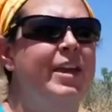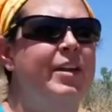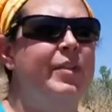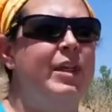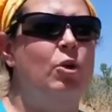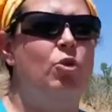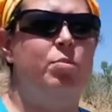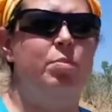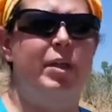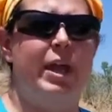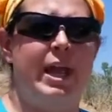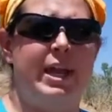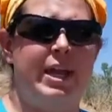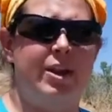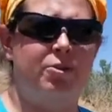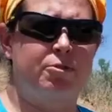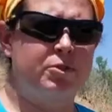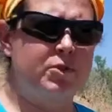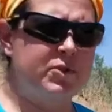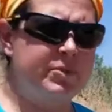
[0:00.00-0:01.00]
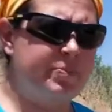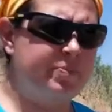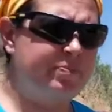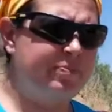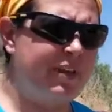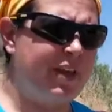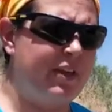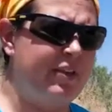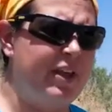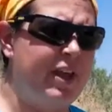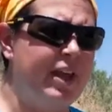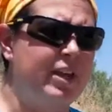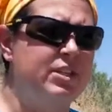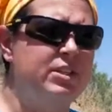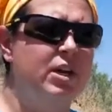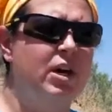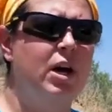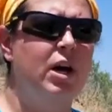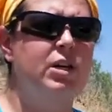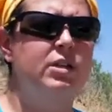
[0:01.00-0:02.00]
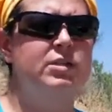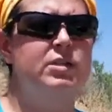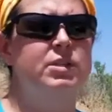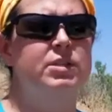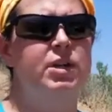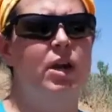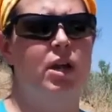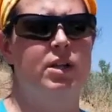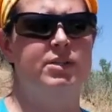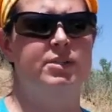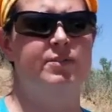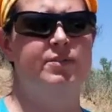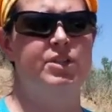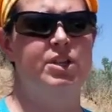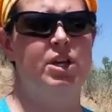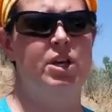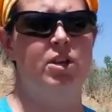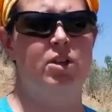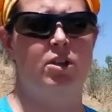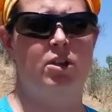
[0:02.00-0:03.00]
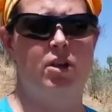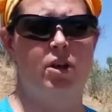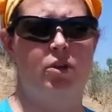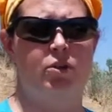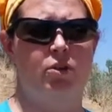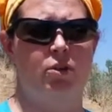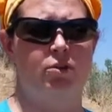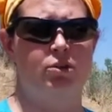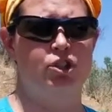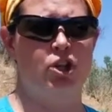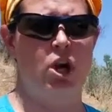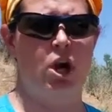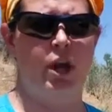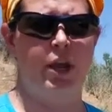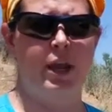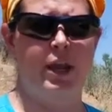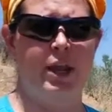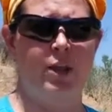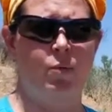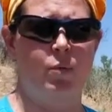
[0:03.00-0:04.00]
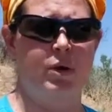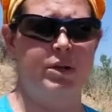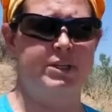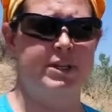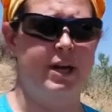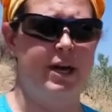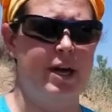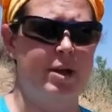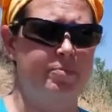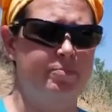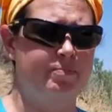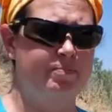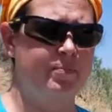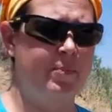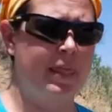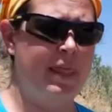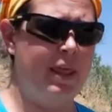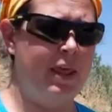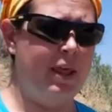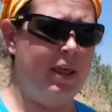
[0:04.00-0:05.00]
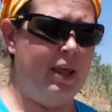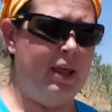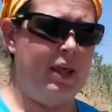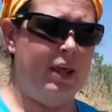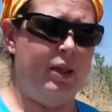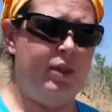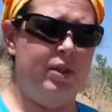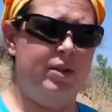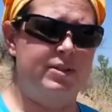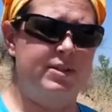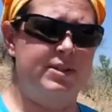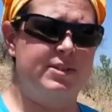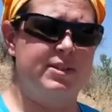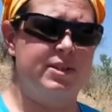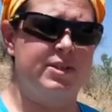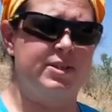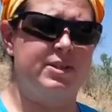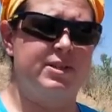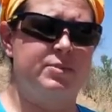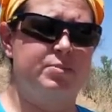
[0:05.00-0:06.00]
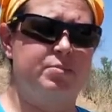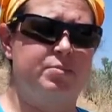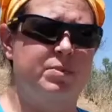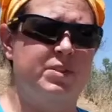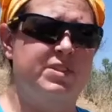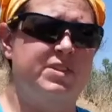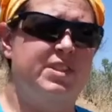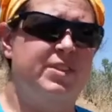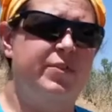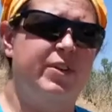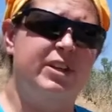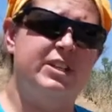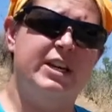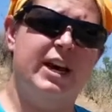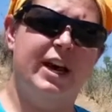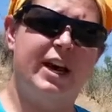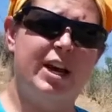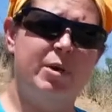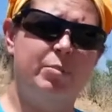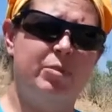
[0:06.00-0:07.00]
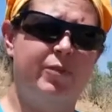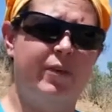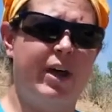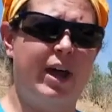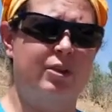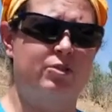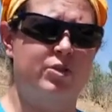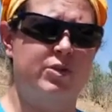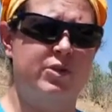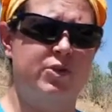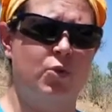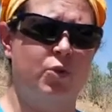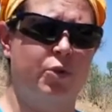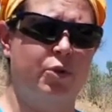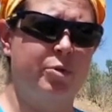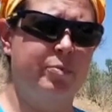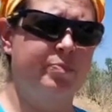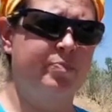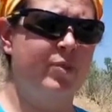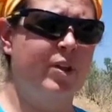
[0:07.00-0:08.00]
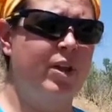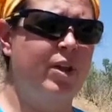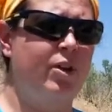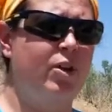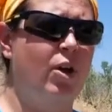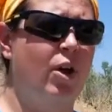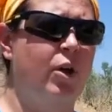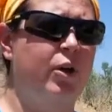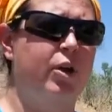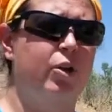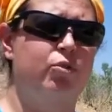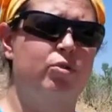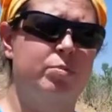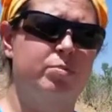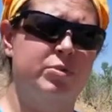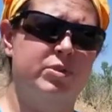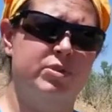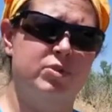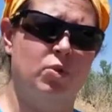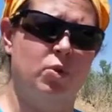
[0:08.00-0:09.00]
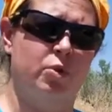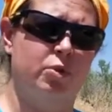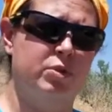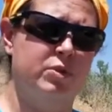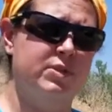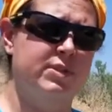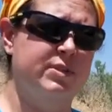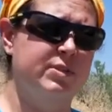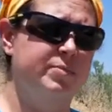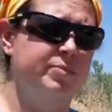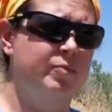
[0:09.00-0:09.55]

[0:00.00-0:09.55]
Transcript: They were plant eaters and they had tons and tons of teeth in their jaw at any one time. This is a specific type of hadrosaur called a Griposaurus.